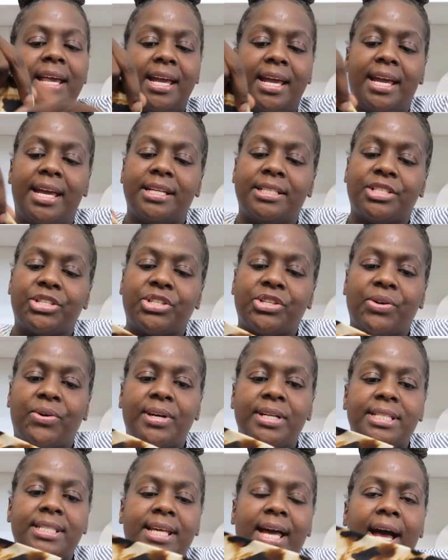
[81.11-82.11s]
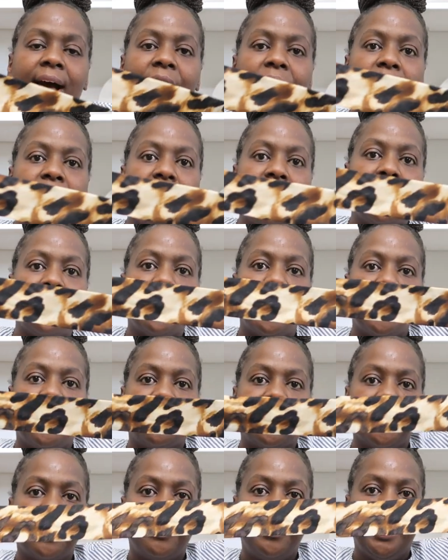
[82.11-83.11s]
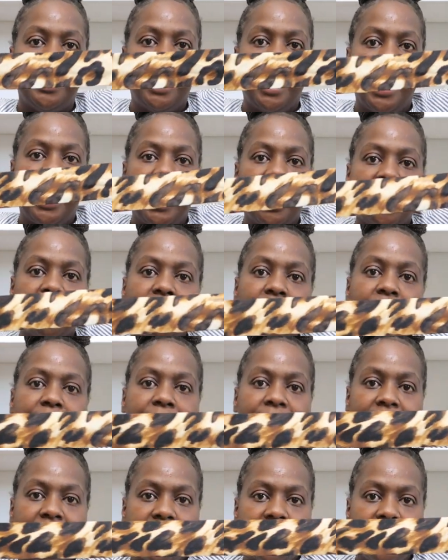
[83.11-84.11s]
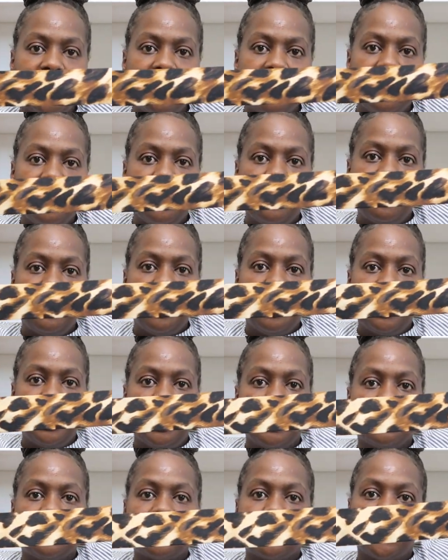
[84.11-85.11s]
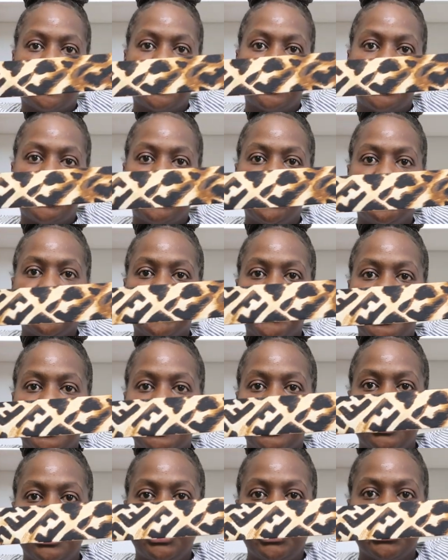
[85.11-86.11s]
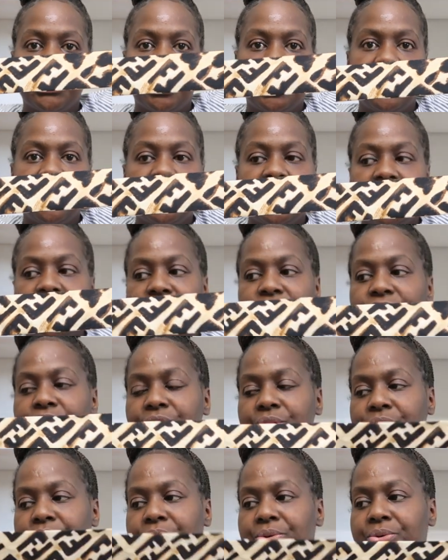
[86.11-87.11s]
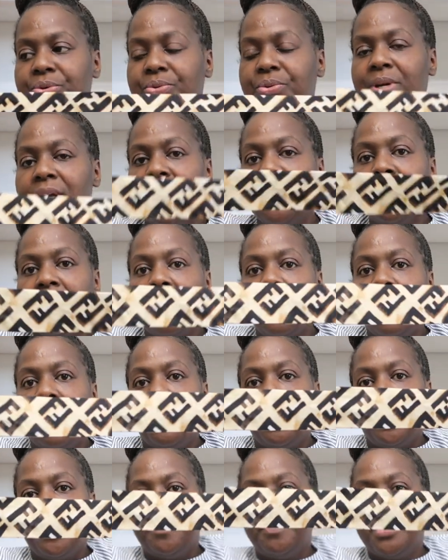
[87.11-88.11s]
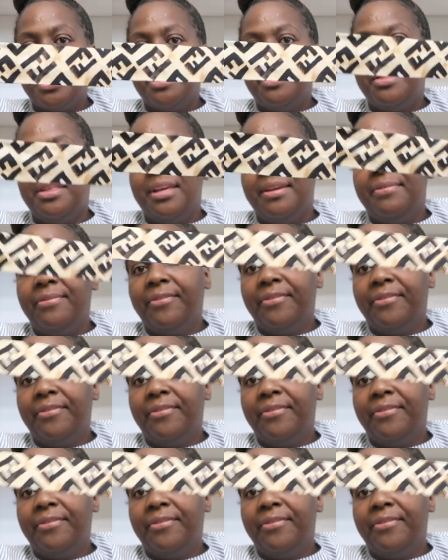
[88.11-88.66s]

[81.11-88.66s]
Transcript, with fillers: It starts out with the animal print, and then it starts to transition into the